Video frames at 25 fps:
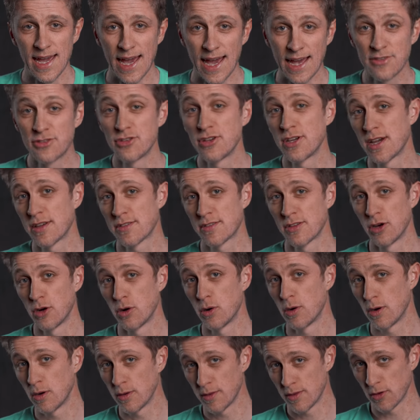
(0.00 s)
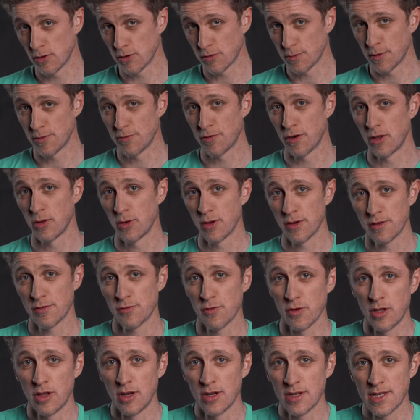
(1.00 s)
as you guys know, those have been following us
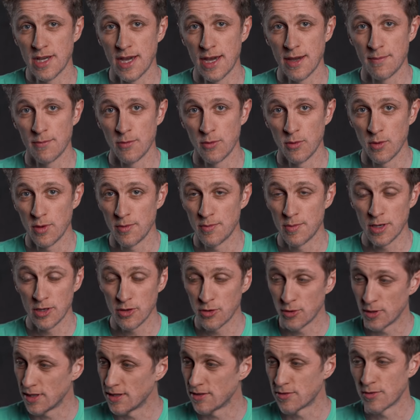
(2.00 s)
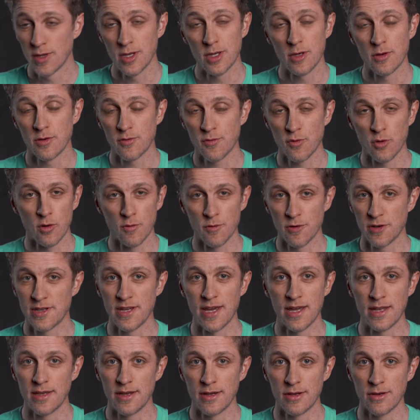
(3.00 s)
for a long time, we've been doing these videos for over
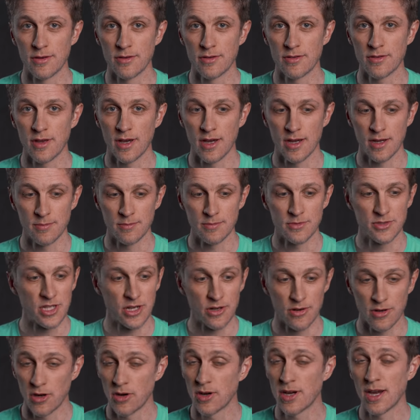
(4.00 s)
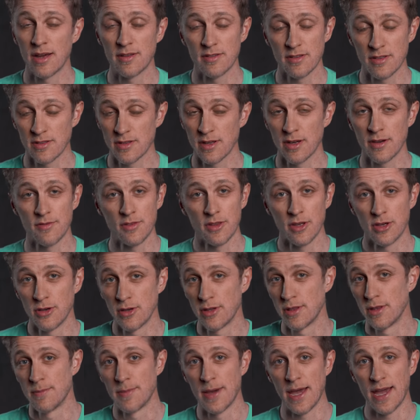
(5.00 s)
10 years, um, sharing all kinds of stuff, the
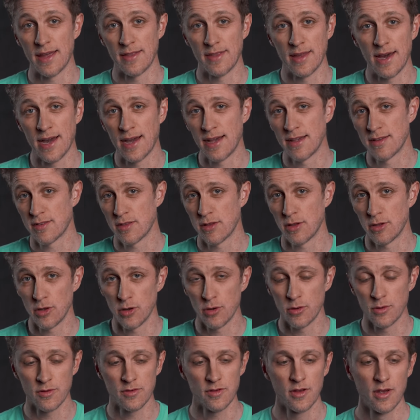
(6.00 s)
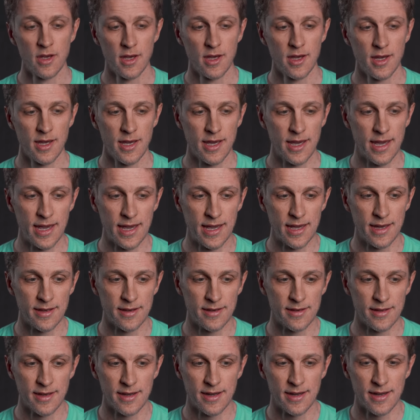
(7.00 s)
good, the bad, the highs, the lows,
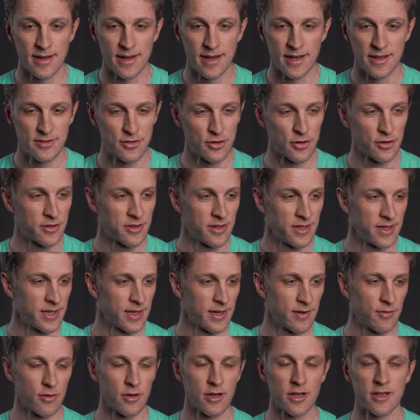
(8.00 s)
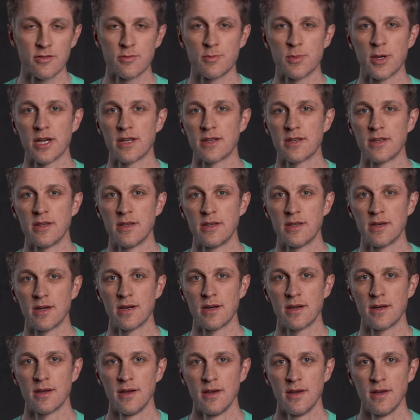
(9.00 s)
and uh, I certainly never expected
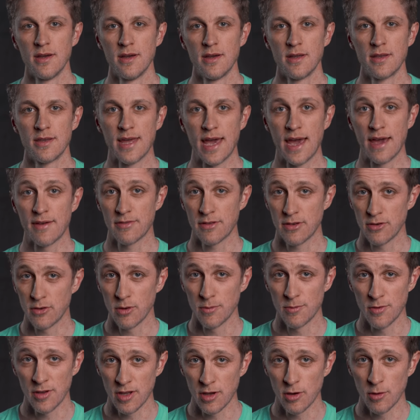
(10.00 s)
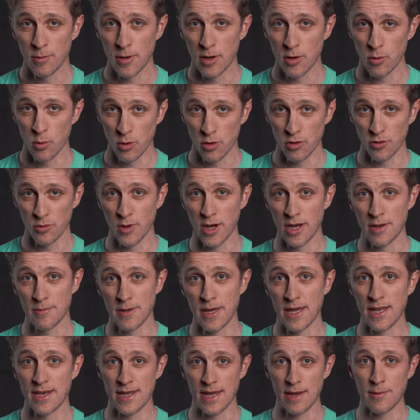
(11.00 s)
uh, to have to do a video about a worldwide
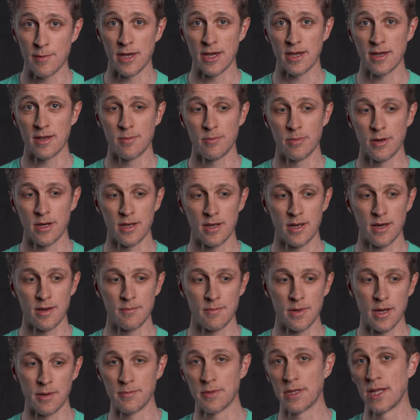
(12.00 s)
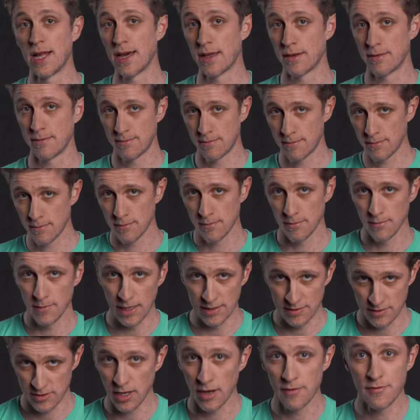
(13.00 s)
pandemic, but I'm glad,
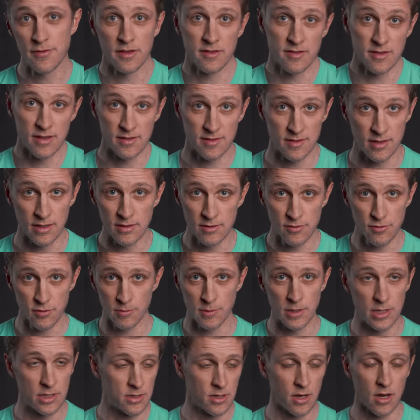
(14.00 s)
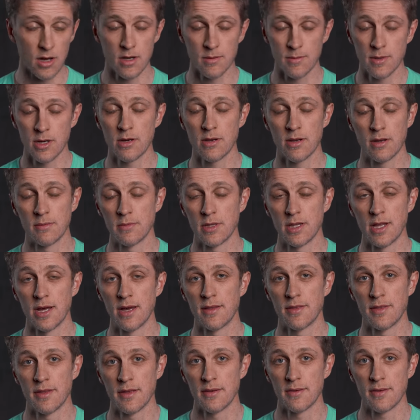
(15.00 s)
as tough as this is for me to talk about, I'm
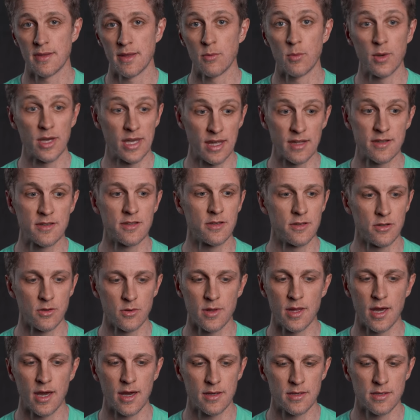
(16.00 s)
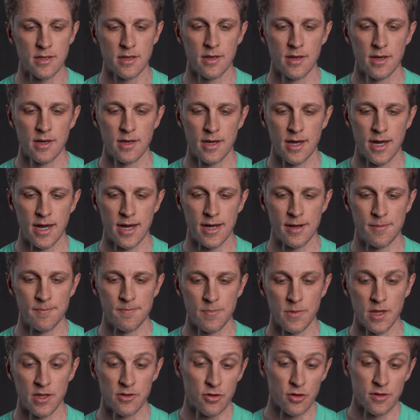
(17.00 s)
glad that, that we get to do that. Um,
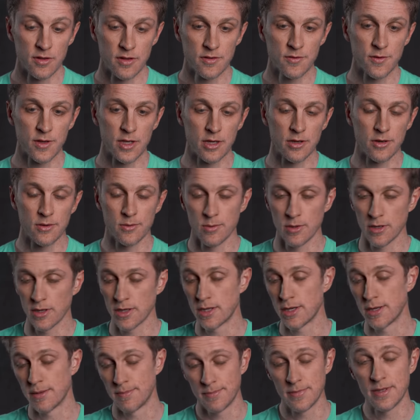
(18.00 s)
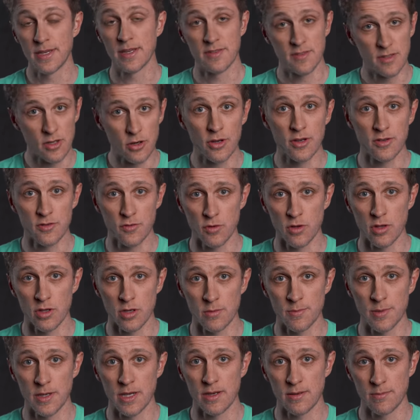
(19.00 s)
so in this video, we're gonna get serious for a
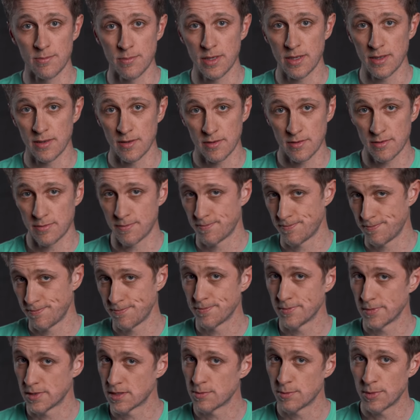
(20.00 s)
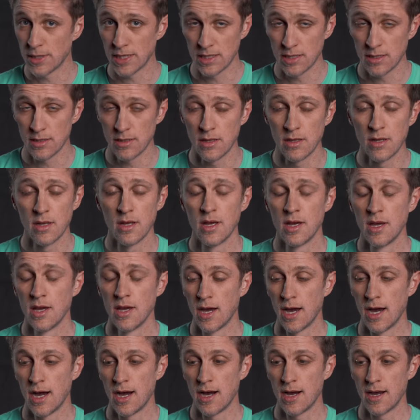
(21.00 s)
little bit because it's a big deal.
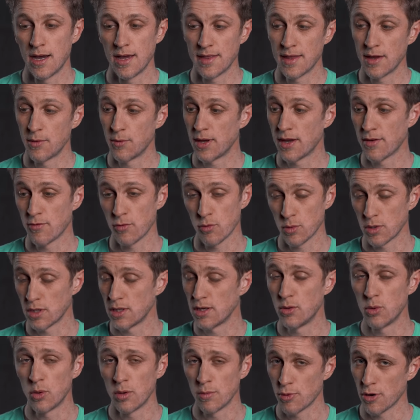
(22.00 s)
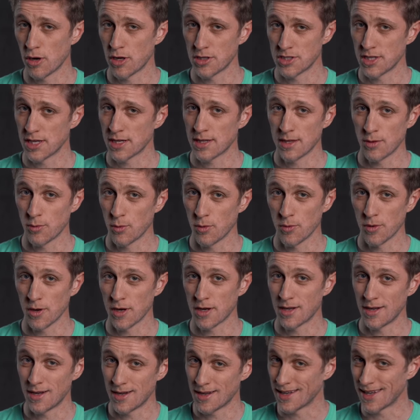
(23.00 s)
Uh, and then we have a really cool project that we're
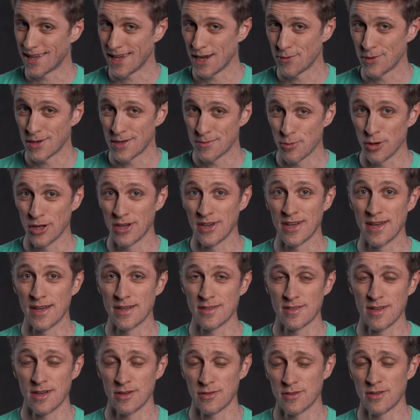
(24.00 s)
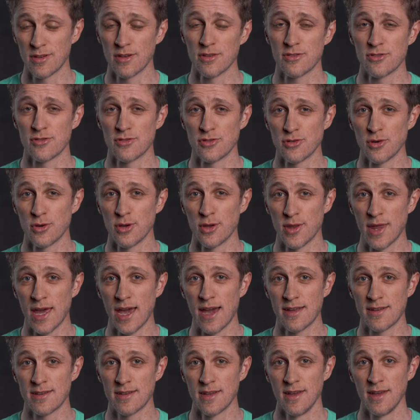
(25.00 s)
working on. I can't wait to bring you guys downstairs and show you
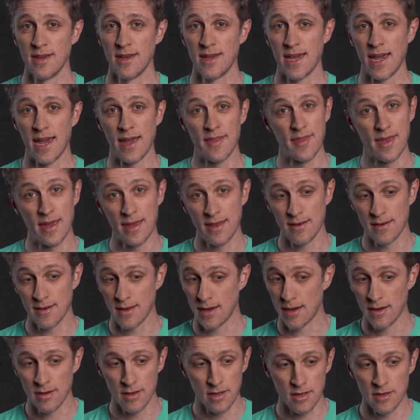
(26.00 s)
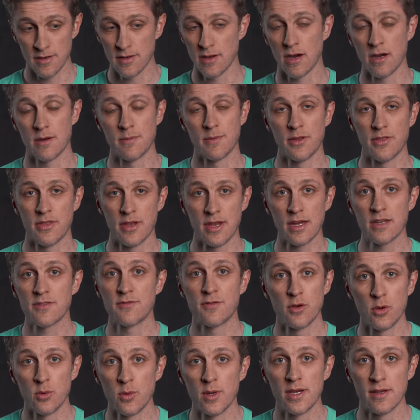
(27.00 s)
that. And then I'm going to talk about the next
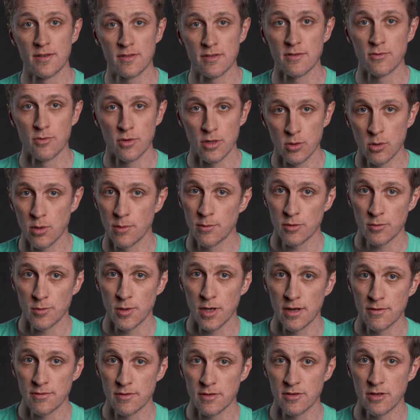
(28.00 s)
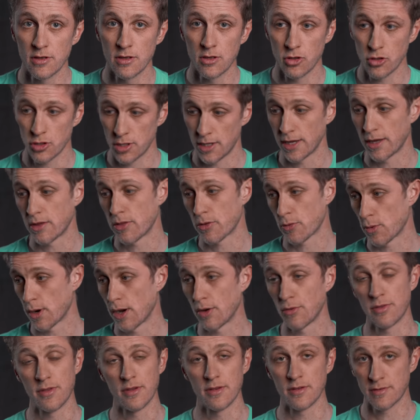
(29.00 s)
few weeks of what Grimsmo Knives is going to look like
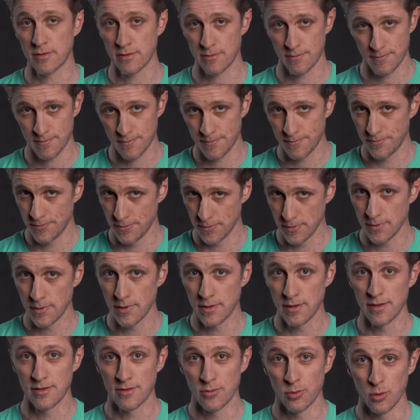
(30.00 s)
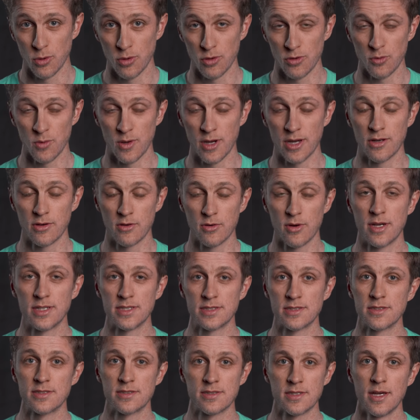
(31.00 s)
throughout this this worldwide
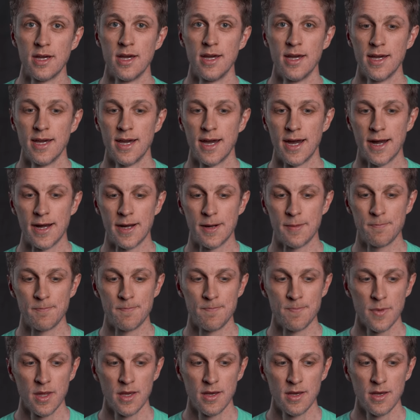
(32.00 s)
crisis. Um,